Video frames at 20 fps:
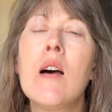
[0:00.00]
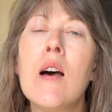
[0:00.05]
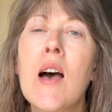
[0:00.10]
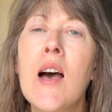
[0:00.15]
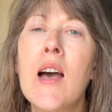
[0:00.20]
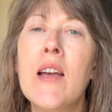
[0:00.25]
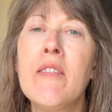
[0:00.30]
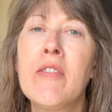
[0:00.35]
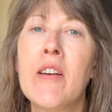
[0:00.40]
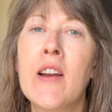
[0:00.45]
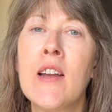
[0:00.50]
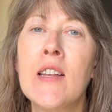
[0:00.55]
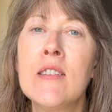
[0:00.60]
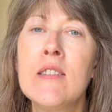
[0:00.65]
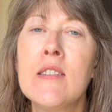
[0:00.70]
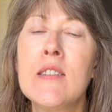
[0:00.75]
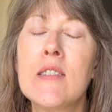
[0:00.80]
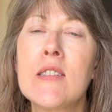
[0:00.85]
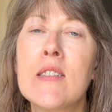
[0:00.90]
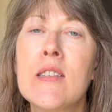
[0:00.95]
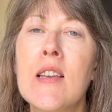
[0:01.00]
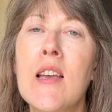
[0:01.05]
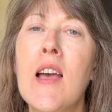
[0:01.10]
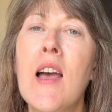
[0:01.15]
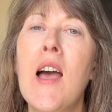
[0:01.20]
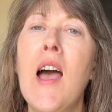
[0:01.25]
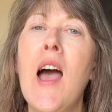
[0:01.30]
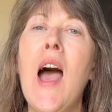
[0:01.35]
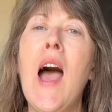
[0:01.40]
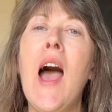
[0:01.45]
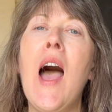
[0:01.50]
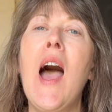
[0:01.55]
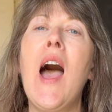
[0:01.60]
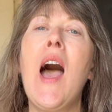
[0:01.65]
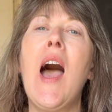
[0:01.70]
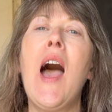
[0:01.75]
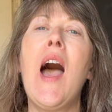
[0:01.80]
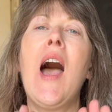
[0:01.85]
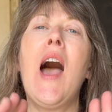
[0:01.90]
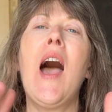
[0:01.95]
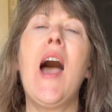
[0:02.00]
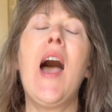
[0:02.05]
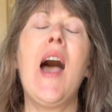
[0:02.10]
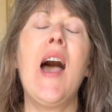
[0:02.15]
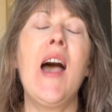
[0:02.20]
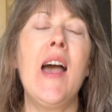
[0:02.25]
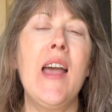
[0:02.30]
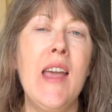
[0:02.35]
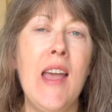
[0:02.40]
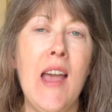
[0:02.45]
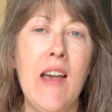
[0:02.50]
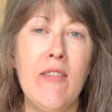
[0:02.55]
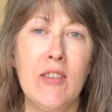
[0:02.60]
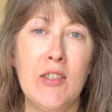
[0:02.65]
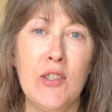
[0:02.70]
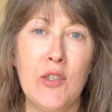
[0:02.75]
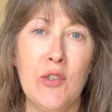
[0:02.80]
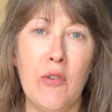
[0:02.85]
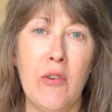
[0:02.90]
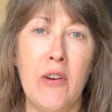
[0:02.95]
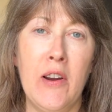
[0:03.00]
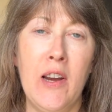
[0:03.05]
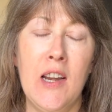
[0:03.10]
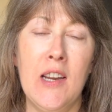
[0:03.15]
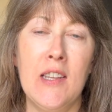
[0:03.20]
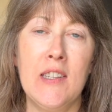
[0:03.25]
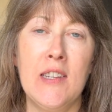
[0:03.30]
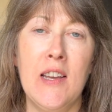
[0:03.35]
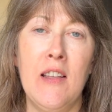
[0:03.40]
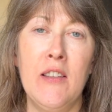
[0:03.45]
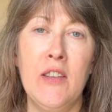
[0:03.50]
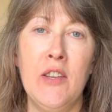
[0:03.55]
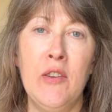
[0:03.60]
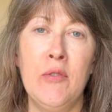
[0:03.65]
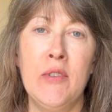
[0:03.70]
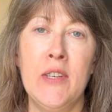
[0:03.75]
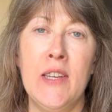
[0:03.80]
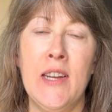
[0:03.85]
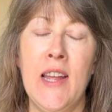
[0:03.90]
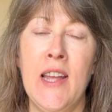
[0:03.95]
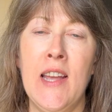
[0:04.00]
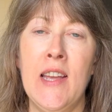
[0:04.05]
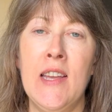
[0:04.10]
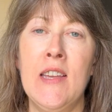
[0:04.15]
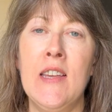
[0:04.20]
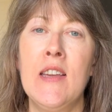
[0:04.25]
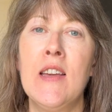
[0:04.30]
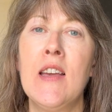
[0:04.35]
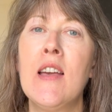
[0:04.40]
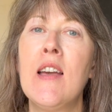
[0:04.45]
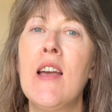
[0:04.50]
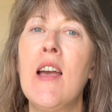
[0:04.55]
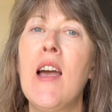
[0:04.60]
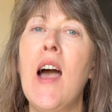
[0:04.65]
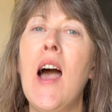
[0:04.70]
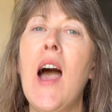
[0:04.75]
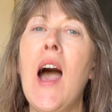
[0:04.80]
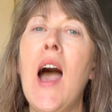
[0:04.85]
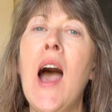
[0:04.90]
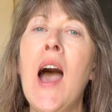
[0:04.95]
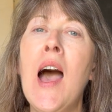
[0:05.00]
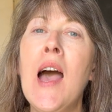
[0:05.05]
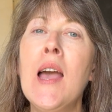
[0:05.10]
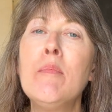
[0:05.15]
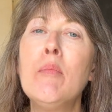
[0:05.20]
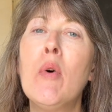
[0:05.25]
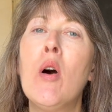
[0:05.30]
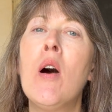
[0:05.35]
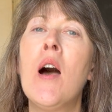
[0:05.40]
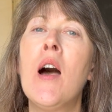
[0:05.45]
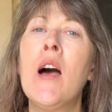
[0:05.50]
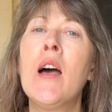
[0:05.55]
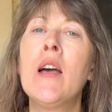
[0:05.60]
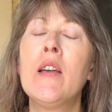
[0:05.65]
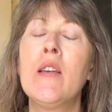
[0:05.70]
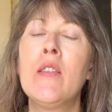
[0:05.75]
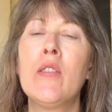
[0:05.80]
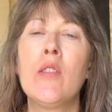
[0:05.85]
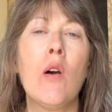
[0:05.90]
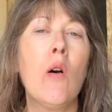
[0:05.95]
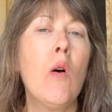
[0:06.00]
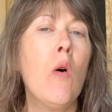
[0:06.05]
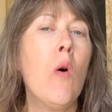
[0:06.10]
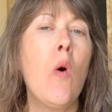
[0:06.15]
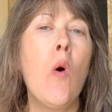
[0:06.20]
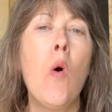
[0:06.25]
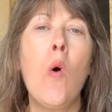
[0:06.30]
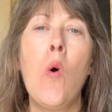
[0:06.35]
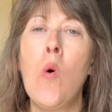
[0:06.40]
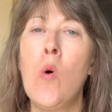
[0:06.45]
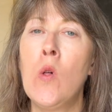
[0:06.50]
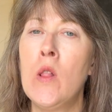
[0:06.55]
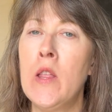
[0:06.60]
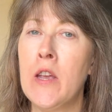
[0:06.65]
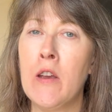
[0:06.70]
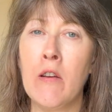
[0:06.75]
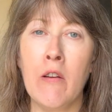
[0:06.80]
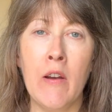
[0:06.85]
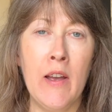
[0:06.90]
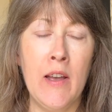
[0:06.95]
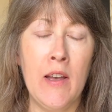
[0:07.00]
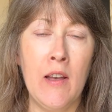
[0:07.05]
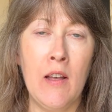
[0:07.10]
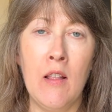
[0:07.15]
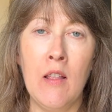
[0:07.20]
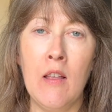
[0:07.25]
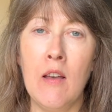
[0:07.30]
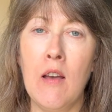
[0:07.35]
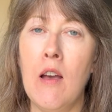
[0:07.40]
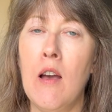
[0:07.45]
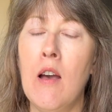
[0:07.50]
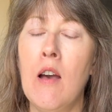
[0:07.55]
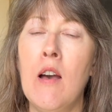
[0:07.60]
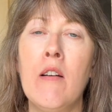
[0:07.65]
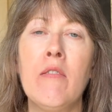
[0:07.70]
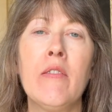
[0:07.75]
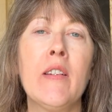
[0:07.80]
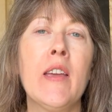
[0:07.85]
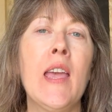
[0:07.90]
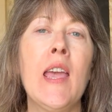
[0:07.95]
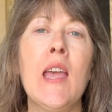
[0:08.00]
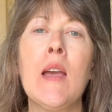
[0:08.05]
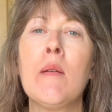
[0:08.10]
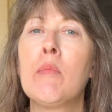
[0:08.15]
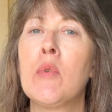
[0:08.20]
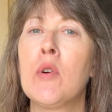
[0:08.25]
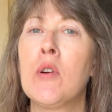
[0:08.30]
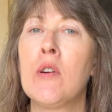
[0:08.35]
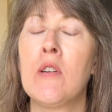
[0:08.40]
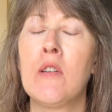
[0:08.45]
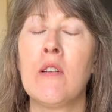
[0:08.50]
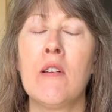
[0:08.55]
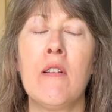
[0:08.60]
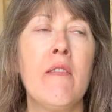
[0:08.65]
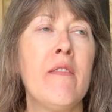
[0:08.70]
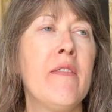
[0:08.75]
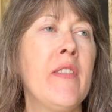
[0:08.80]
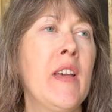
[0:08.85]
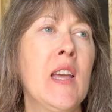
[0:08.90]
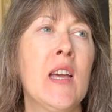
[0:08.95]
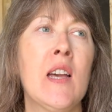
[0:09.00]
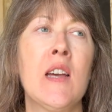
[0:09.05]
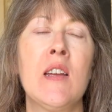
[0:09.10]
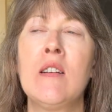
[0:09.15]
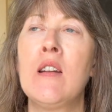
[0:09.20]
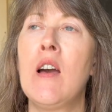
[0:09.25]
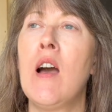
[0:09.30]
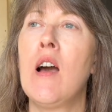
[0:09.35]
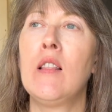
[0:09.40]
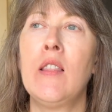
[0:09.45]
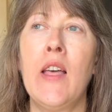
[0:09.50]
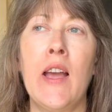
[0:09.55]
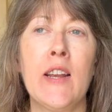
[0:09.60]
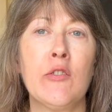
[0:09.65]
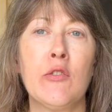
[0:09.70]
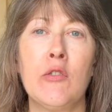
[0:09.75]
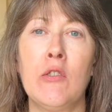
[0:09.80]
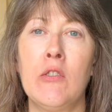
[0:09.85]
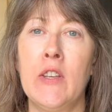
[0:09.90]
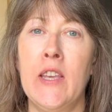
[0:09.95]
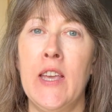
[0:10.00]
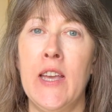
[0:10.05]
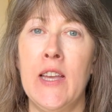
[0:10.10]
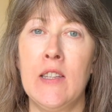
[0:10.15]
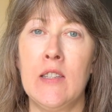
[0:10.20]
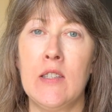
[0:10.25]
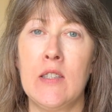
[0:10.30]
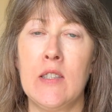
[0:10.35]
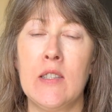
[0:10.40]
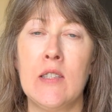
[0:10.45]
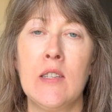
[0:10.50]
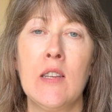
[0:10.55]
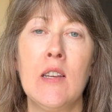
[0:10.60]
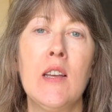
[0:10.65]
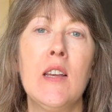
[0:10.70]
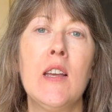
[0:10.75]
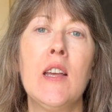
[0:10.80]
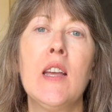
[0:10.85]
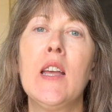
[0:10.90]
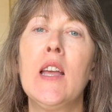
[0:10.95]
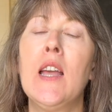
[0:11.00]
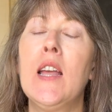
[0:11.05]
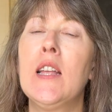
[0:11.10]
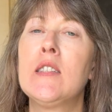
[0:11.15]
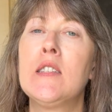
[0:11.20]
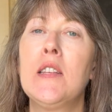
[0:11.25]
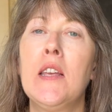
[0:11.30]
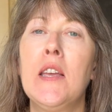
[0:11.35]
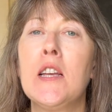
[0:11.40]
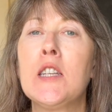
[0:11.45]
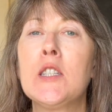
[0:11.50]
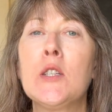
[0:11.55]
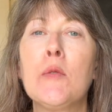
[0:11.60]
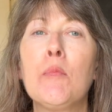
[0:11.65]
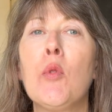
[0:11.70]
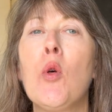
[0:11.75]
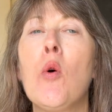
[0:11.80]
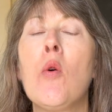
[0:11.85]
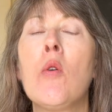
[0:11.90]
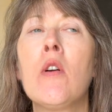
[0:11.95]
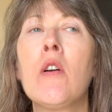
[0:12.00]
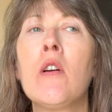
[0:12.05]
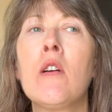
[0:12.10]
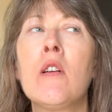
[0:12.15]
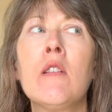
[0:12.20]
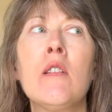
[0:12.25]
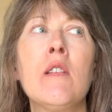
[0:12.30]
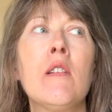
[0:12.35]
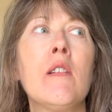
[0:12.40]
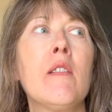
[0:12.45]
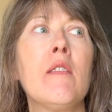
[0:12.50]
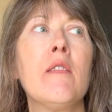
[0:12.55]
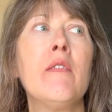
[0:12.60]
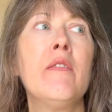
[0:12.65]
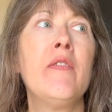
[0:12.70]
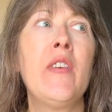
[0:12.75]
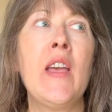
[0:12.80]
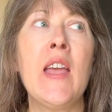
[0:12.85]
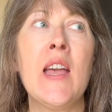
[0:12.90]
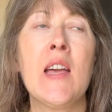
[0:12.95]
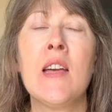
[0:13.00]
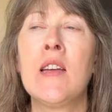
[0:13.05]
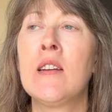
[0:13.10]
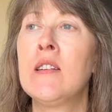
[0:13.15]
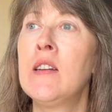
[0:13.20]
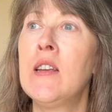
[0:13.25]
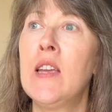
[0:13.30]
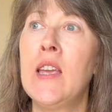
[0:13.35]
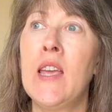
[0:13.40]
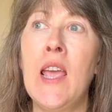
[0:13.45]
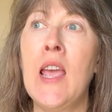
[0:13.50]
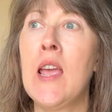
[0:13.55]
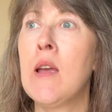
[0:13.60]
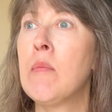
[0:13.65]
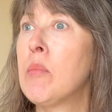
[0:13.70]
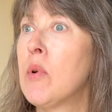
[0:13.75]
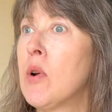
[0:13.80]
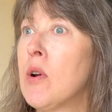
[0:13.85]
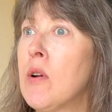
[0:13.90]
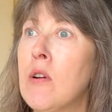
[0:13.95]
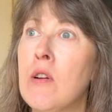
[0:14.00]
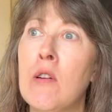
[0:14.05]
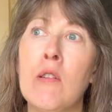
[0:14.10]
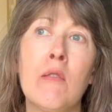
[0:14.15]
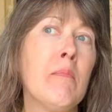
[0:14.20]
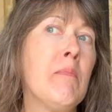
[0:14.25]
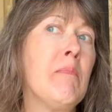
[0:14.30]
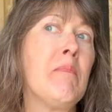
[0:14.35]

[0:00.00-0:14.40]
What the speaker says: Hi friends, I have a story to tell you today. I bought the holy grail of camper van electrical kits. It's the Explorer van camper